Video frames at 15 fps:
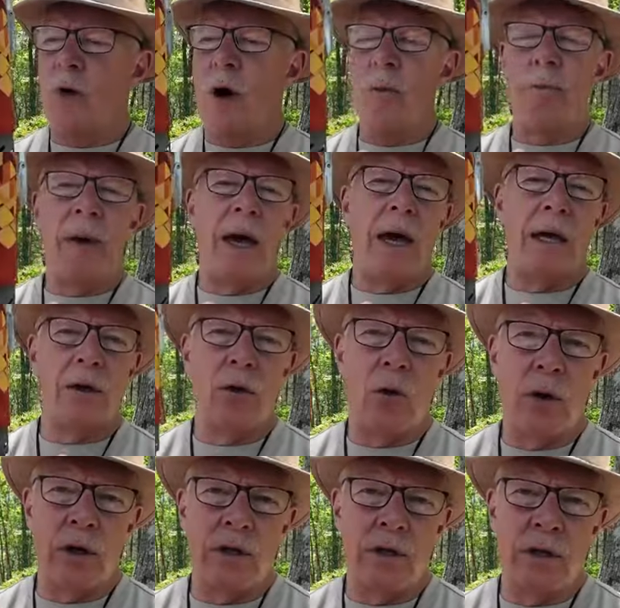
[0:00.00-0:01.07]
compact
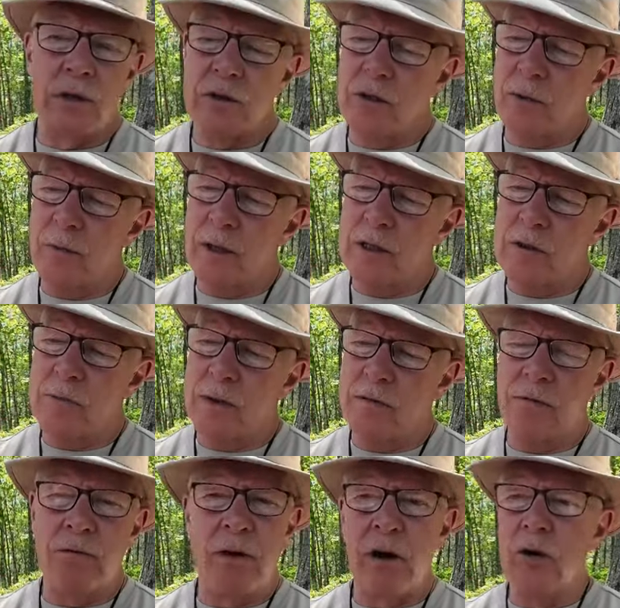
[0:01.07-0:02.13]
cook system has been
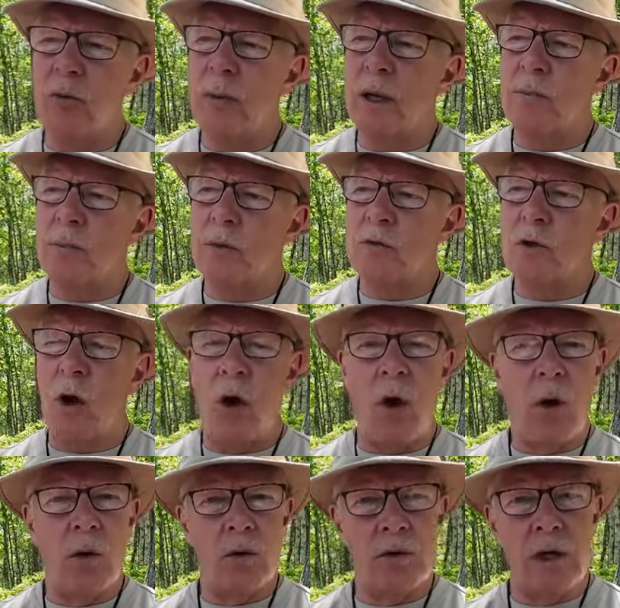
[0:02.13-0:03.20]
Fire Maple's
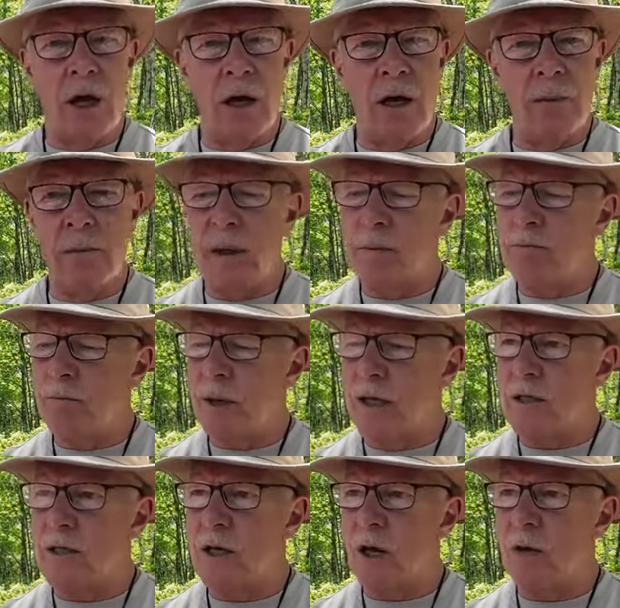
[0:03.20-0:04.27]
all-time
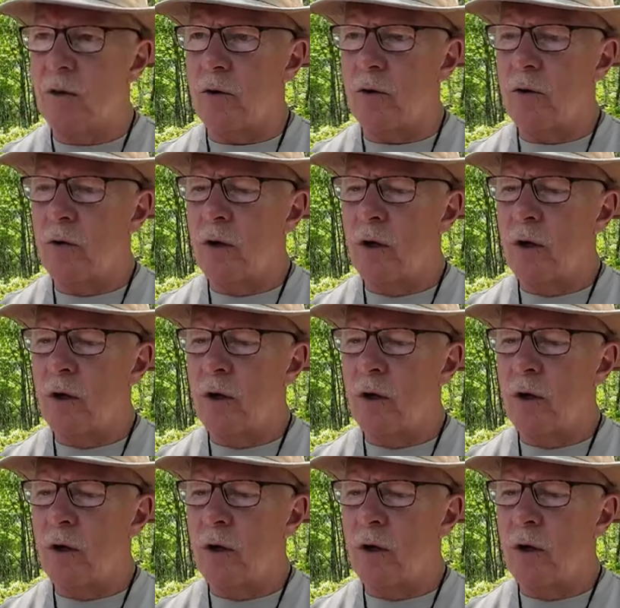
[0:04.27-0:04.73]
bestseller.